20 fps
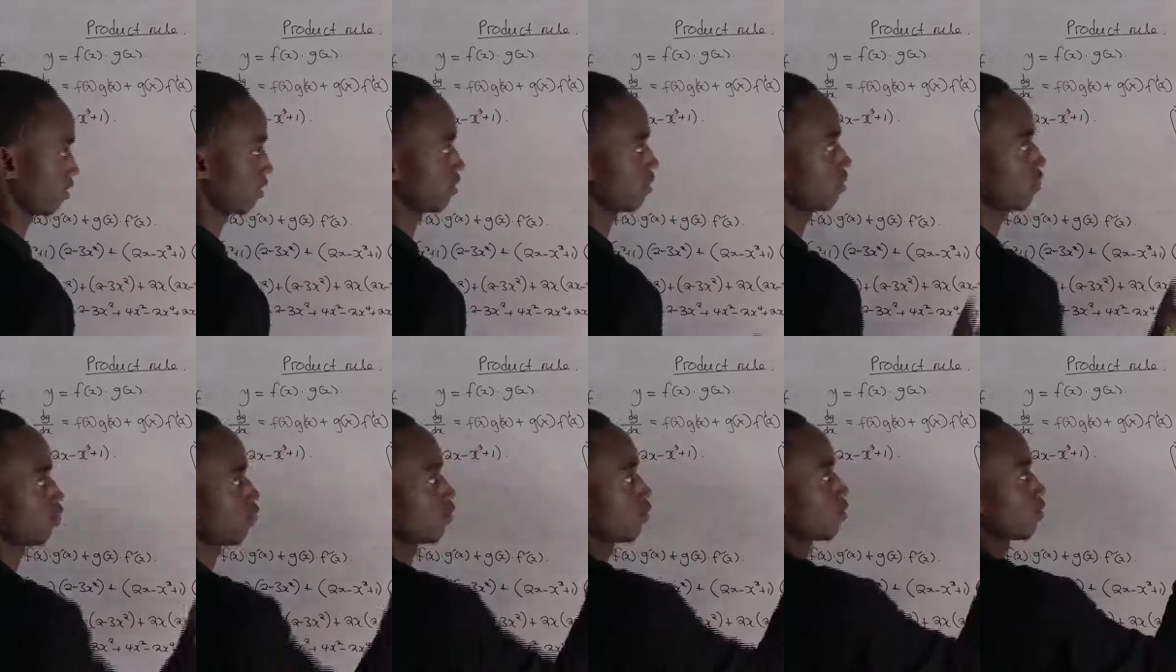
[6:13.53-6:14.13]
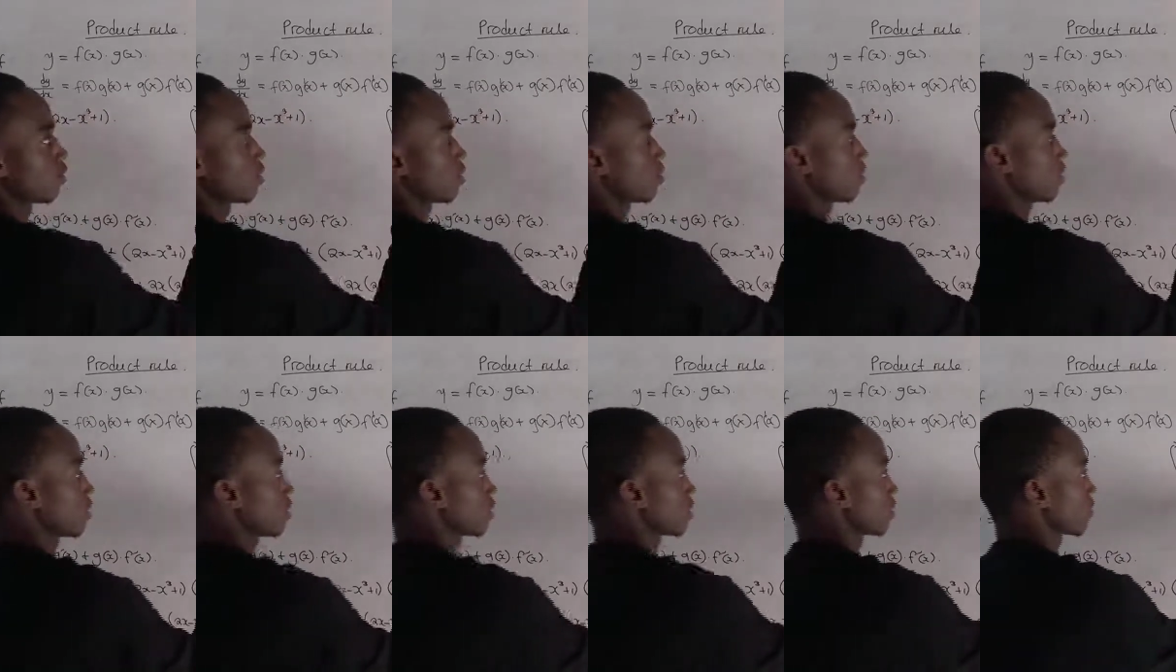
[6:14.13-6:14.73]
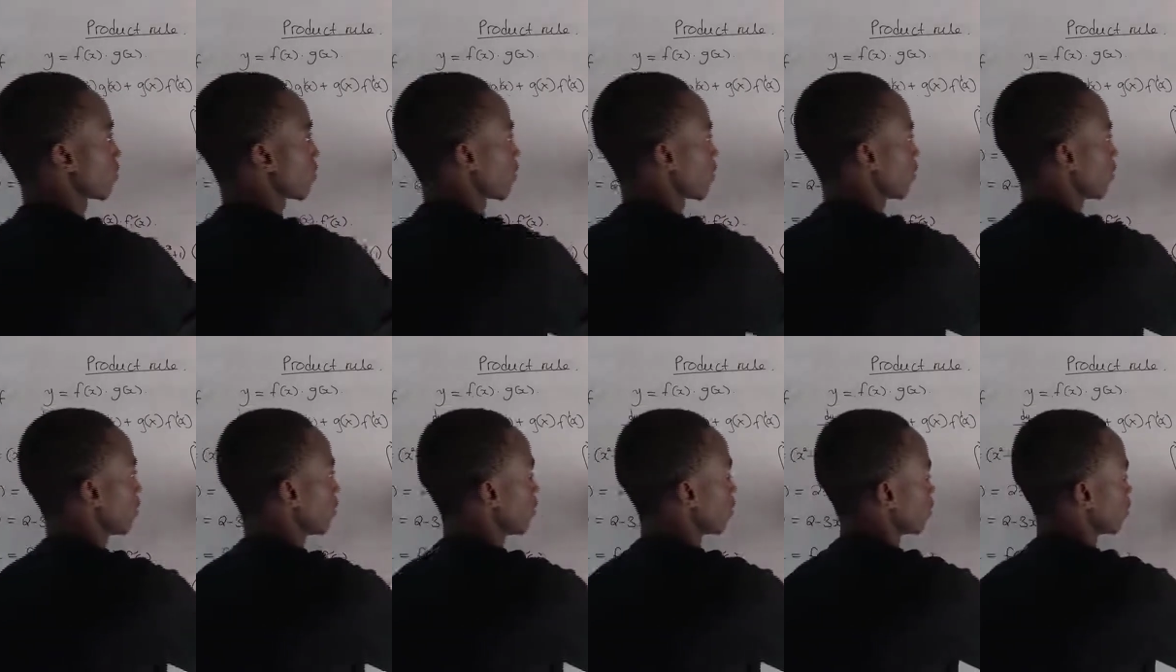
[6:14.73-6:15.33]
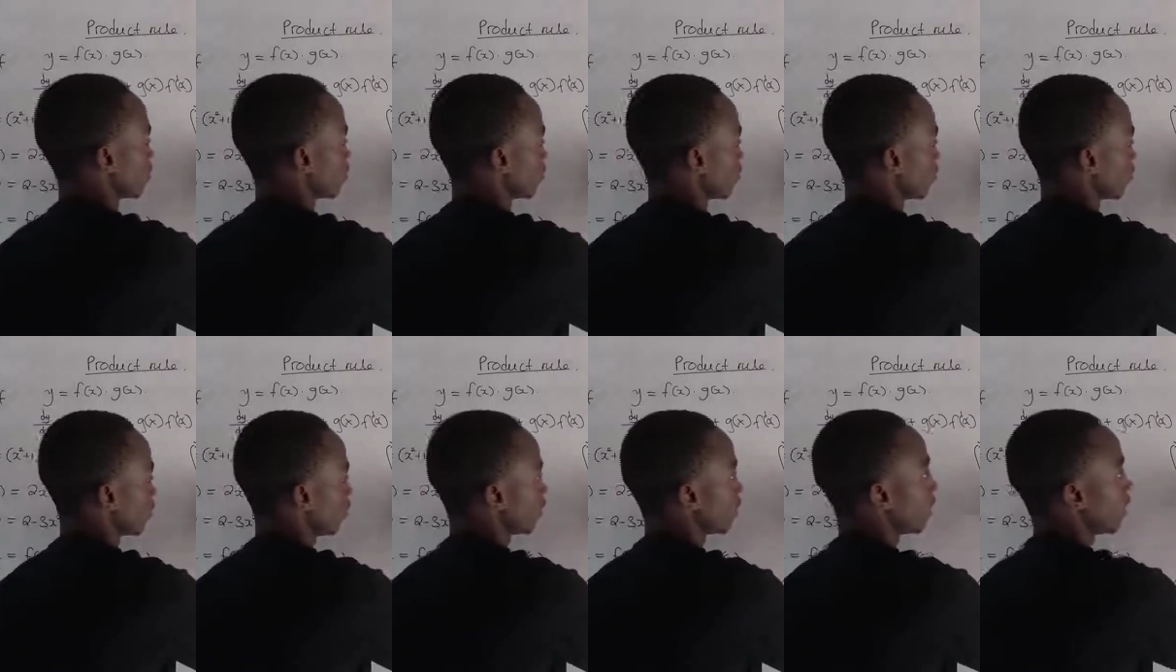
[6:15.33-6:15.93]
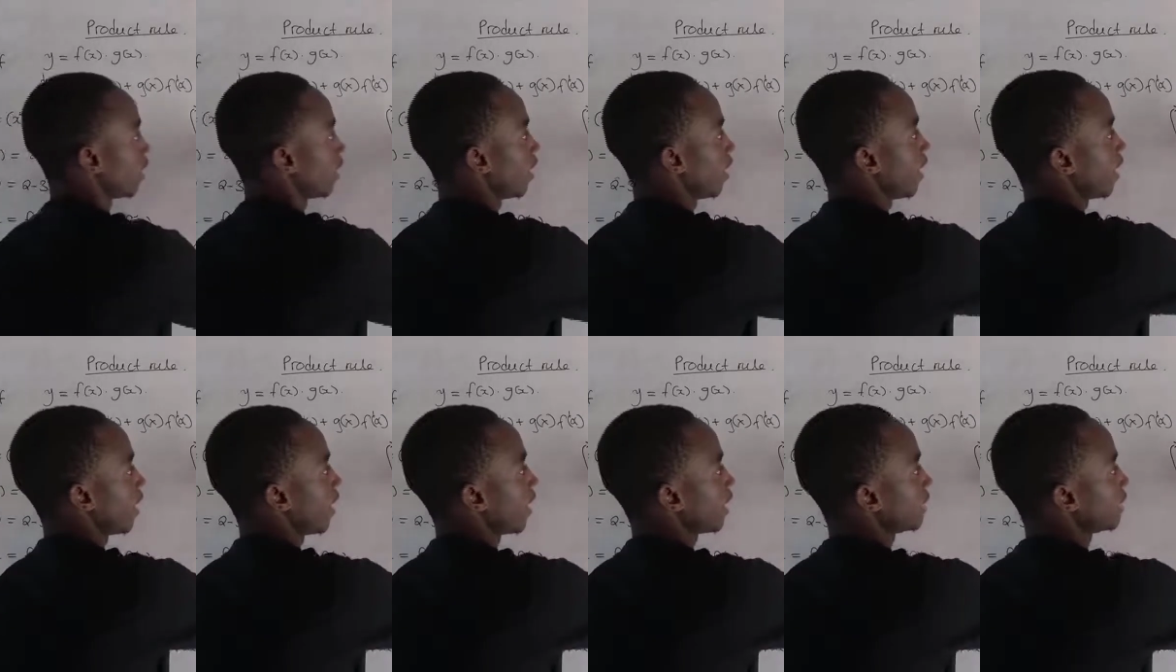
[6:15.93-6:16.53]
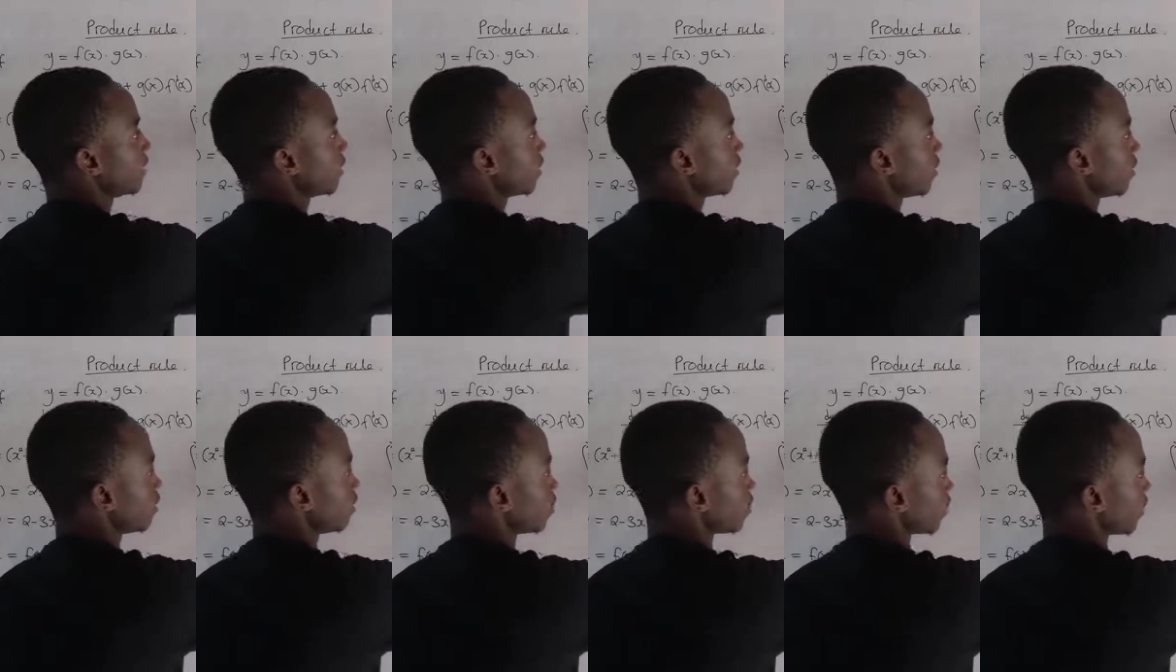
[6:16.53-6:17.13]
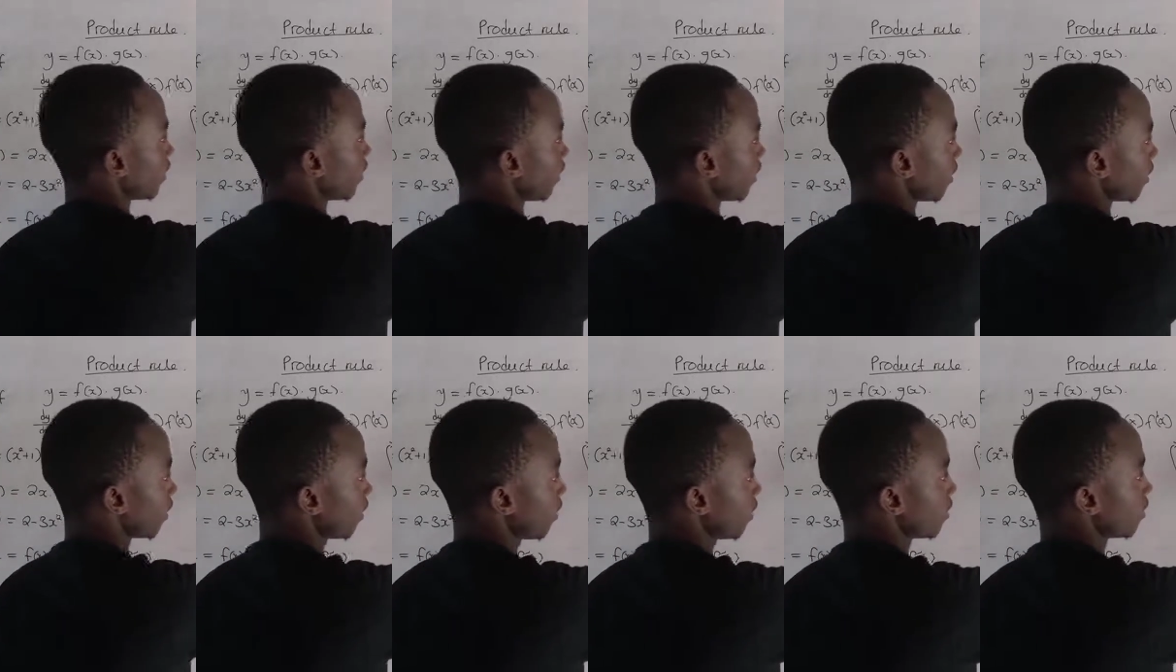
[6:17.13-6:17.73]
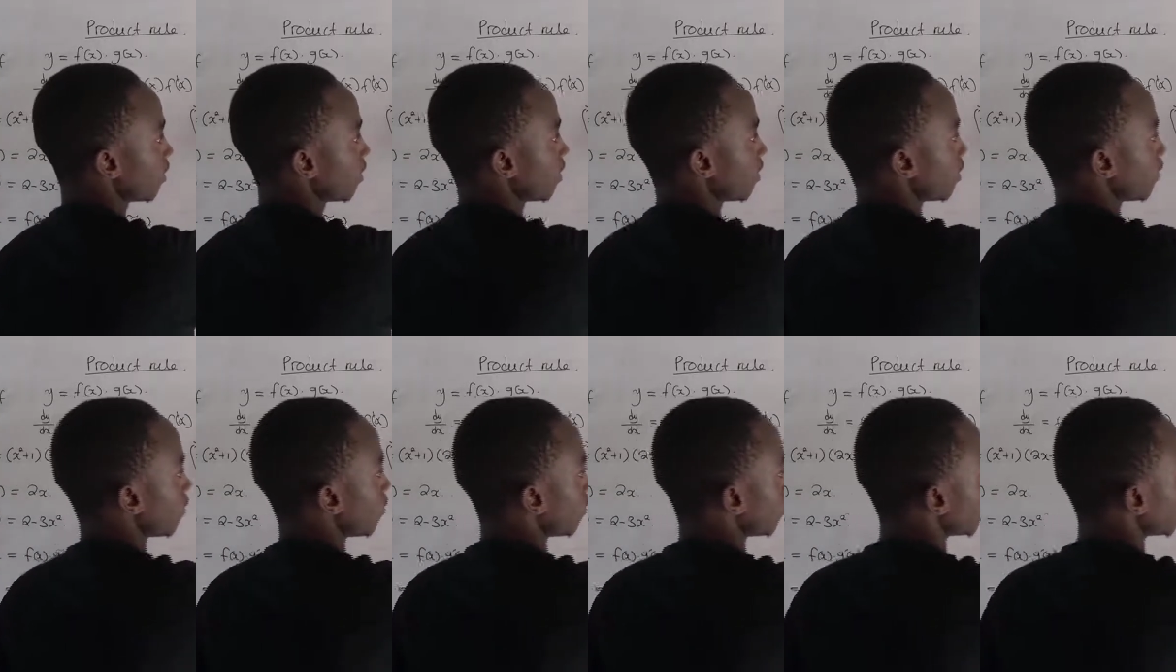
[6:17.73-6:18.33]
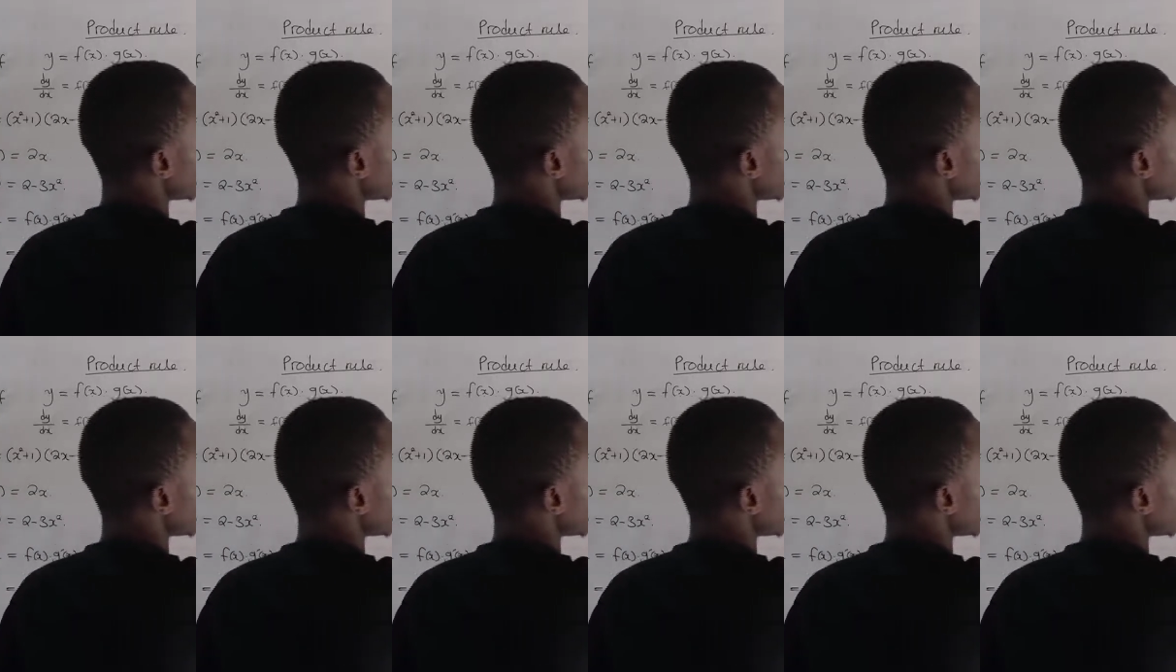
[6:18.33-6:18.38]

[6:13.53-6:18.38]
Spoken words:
This is due to space. So adding these together and those